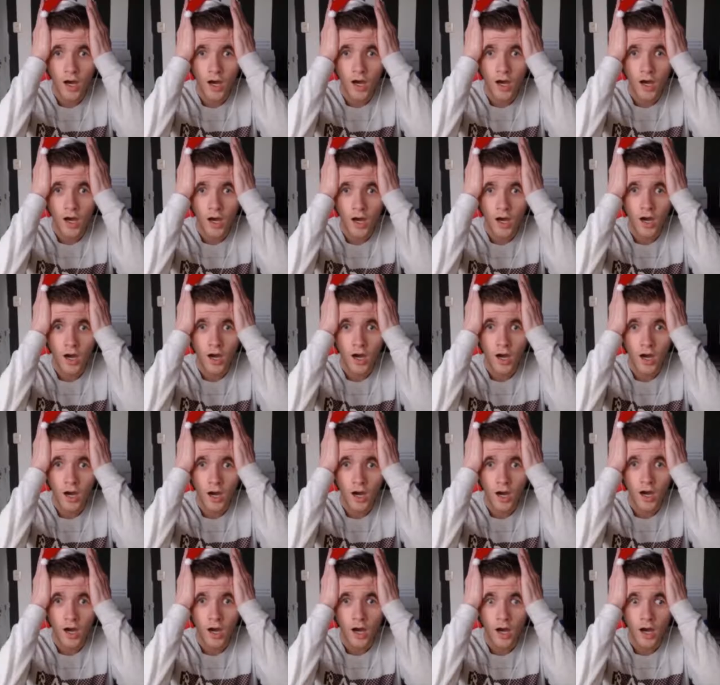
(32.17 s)

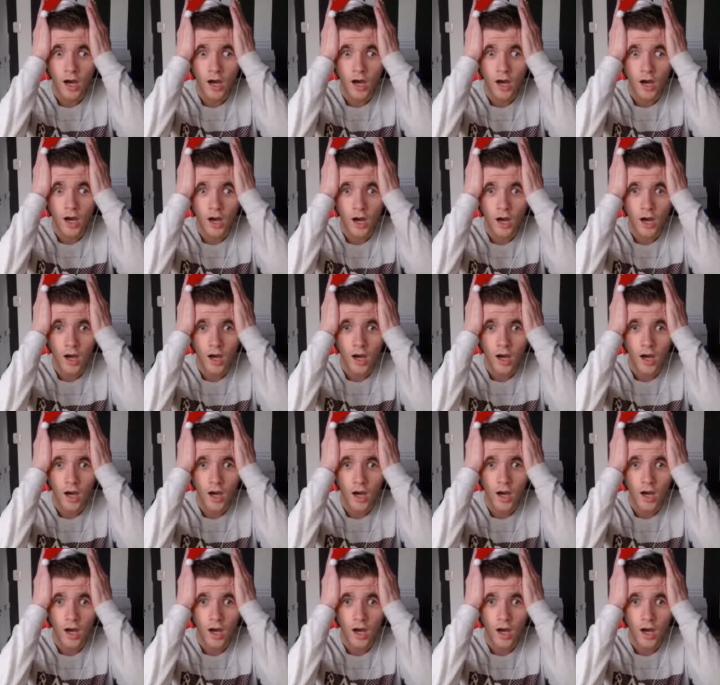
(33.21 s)
(silence)